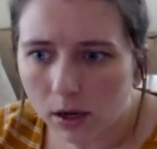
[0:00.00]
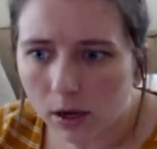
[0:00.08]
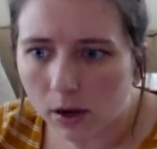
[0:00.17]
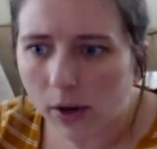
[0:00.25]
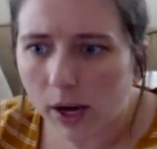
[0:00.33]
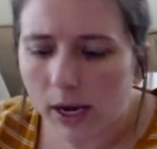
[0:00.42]

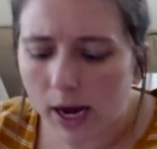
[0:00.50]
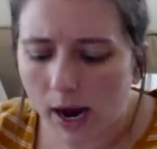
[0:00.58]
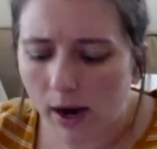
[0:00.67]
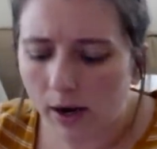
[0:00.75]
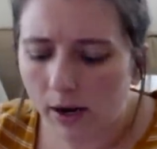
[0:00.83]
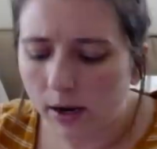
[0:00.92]
Okay,
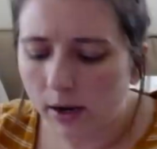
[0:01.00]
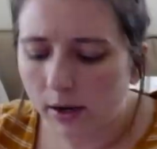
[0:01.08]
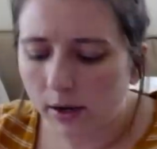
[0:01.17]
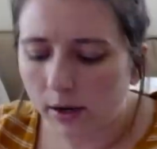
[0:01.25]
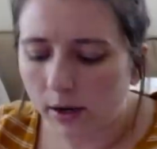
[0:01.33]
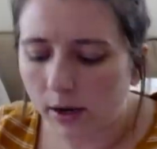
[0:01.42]
yeah.
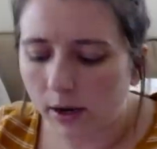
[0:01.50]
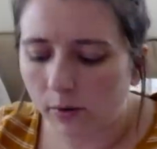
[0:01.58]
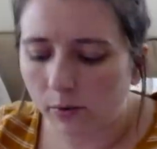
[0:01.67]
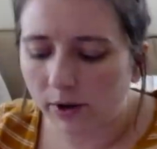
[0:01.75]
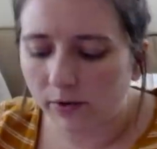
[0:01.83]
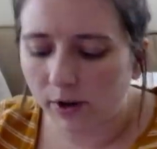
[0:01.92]
Uh,
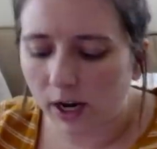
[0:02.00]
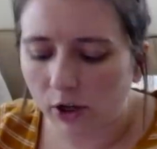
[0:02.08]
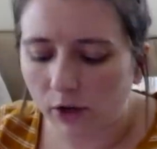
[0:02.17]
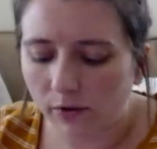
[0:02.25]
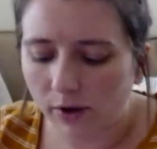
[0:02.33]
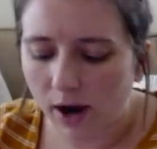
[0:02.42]

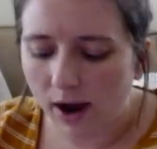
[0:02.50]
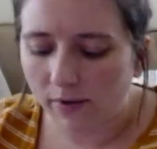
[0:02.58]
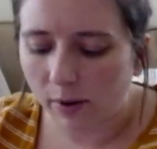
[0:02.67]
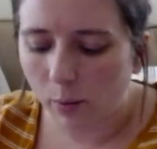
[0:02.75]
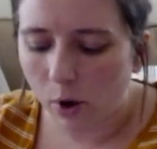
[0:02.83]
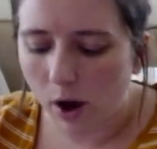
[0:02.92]
refresh if you're
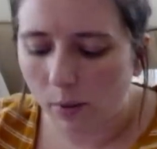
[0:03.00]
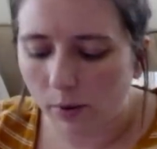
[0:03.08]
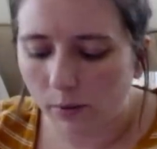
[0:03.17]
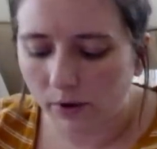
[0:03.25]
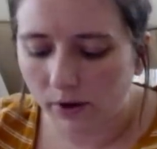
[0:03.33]
having problems.